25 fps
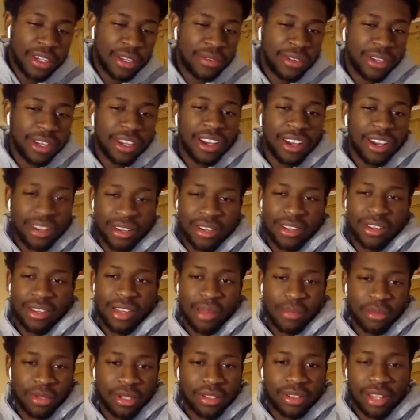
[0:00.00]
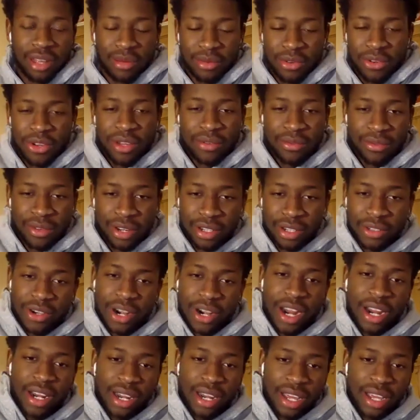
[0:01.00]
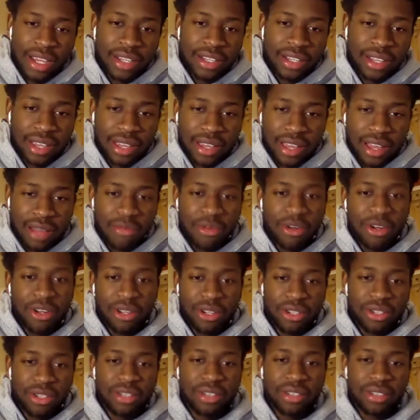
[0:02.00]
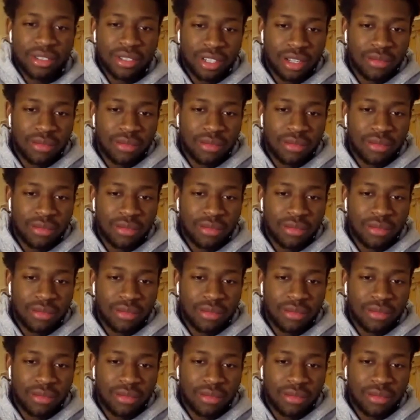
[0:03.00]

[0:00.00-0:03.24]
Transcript: It makes you think, oh, I'm I'm doing things right. Like I'm on yeah. a good